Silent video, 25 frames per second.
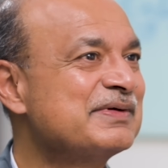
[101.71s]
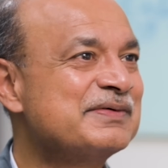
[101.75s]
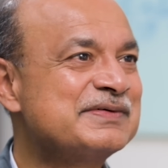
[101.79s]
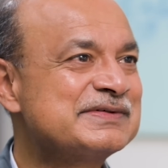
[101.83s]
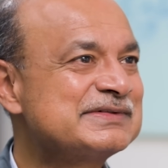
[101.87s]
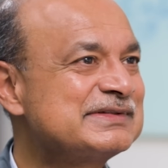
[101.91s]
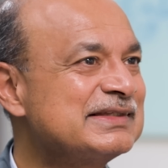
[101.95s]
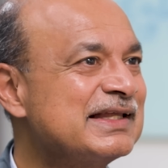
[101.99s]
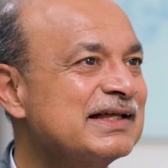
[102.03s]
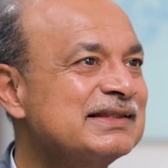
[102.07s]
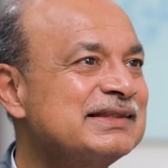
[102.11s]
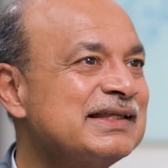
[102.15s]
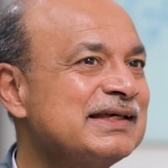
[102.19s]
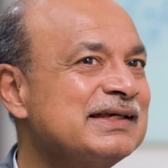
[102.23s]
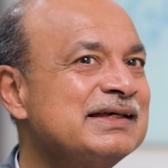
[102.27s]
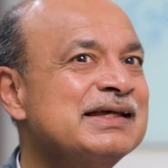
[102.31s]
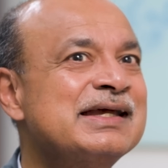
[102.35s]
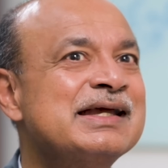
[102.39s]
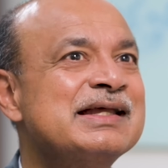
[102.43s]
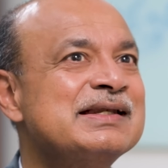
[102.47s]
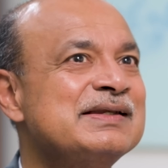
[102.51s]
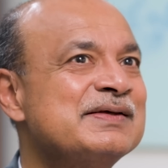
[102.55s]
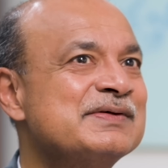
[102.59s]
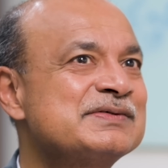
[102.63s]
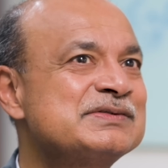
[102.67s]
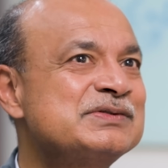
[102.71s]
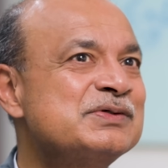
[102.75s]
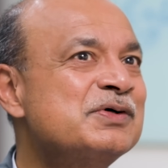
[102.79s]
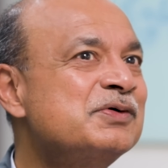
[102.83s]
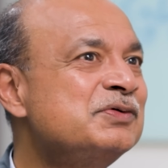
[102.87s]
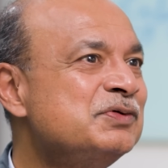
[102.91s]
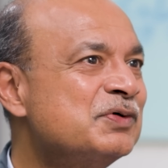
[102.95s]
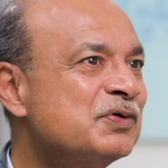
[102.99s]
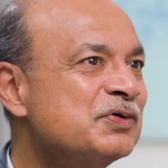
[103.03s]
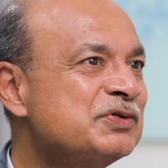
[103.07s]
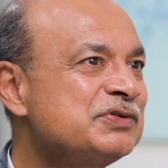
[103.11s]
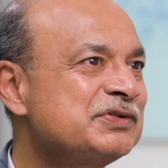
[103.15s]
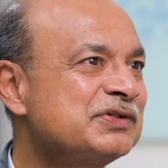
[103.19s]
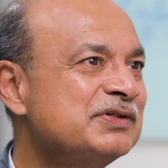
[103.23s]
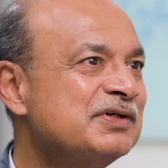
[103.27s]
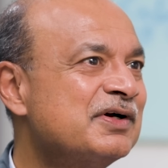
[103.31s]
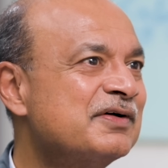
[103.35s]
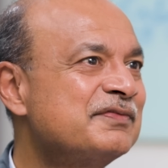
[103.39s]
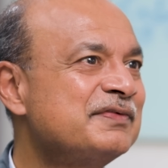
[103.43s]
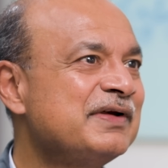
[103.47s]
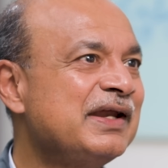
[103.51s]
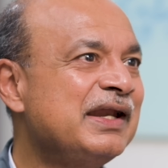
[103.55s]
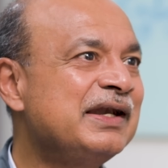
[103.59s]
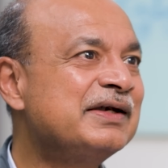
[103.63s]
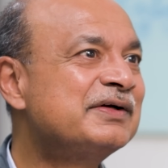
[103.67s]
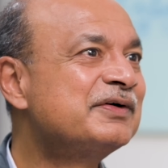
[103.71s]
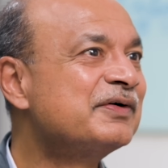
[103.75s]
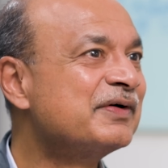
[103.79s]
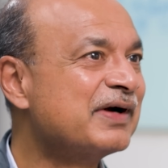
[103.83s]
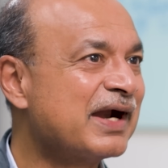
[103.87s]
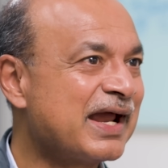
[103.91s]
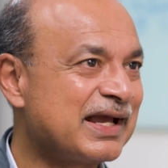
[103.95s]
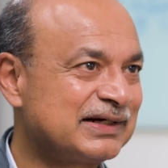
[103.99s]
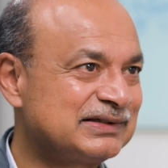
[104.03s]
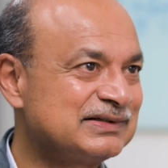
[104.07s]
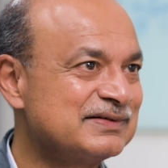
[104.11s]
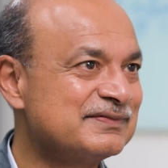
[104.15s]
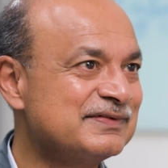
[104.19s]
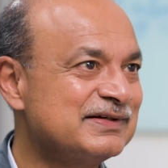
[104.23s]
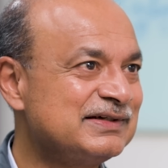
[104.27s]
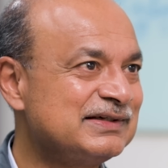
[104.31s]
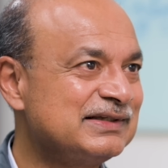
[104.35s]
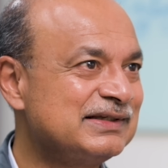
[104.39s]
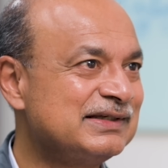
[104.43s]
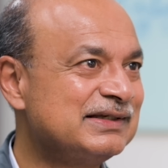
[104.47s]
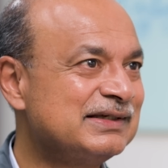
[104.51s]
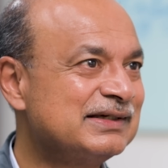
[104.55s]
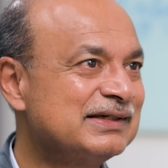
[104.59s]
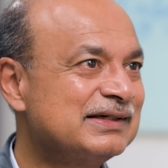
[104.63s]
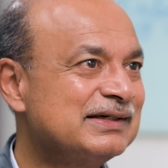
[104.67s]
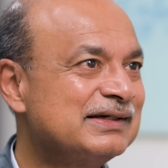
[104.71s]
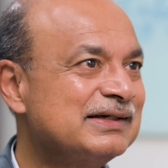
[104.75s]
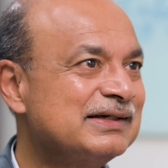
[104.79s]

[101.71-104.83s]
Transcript: There was no notion of interactivity.